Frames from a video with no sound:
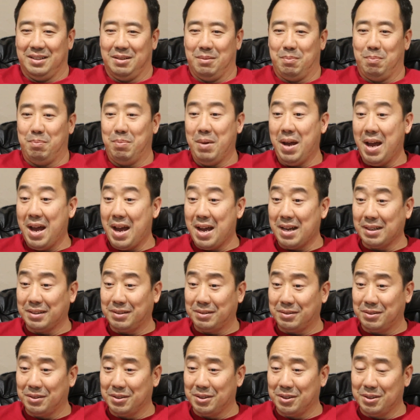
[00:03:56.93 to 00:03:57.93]
The
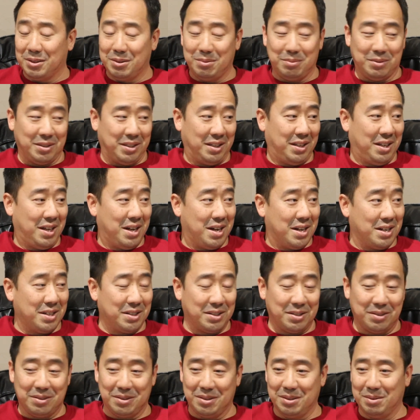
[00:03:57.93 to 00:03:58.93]
bathroom, the
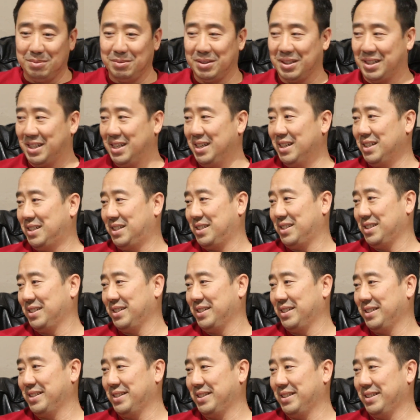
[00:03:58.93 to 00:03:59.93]
laundry room, the
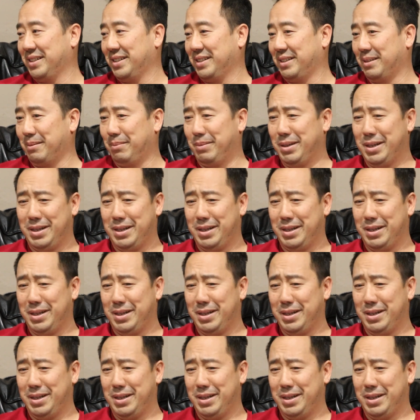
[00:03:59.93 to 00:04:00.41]
kitchen, the